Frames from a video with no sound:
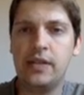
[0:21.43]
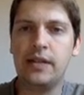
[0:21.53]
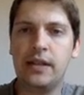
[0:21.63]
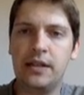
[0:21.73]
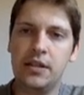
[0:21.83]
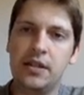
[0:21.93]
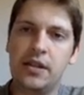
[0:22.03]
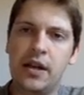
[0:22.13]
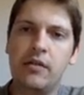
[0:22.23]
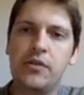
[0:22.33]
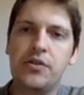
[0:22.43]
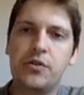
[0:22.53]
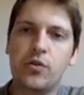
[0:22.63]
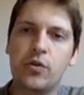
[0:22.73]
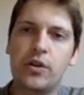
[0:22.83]
selection is here to
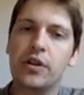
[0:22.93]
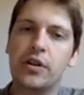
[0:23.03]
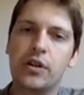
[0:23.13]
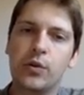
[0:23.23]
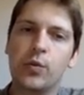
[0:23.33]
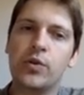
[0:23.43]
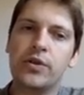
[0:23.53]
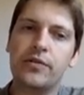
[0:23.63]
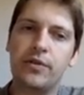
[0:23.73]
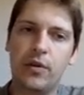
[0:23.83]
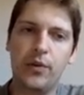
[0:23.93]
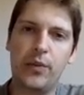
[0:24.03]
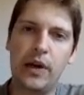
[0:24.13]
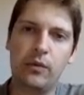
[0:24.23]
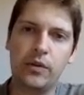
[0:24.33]
sort the good ones from the
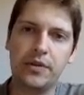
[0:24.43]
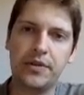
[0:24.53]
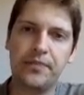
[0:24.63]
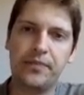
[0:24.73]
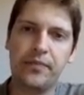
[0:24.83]
bad ones.